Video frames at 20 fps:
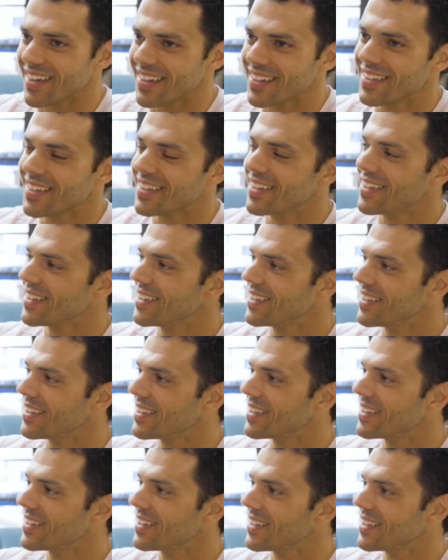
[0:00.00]

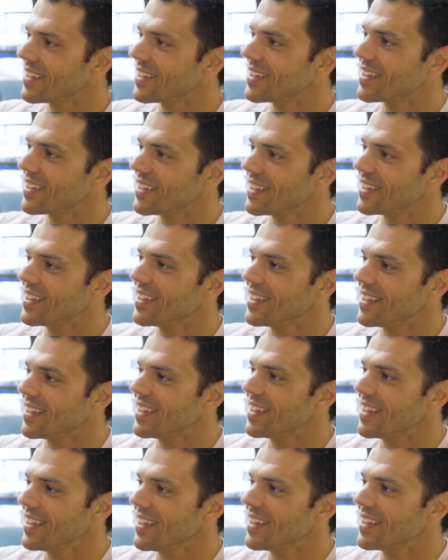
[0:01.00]

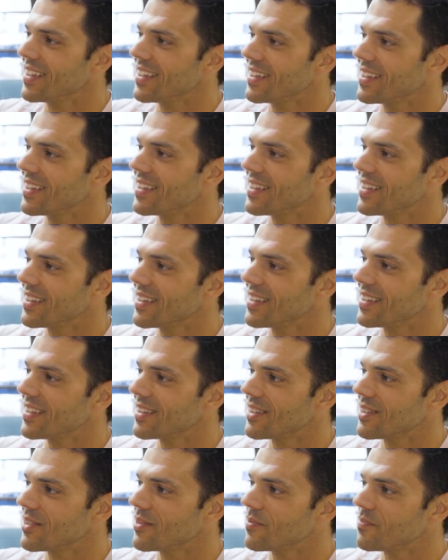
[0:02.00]
No words are spoken by the person on screen.